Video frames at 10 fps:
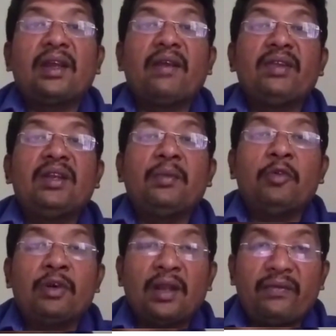having
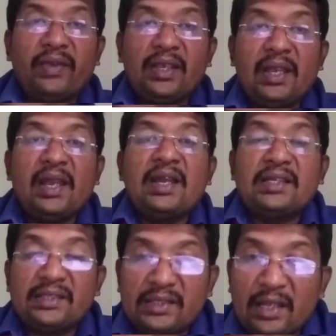demographic
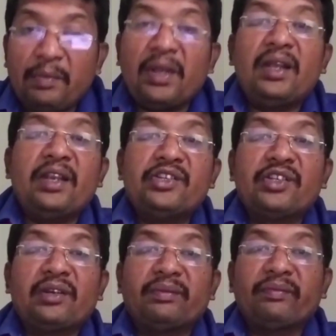
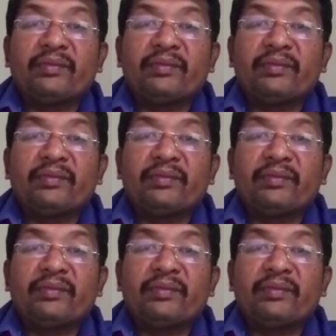segmentation.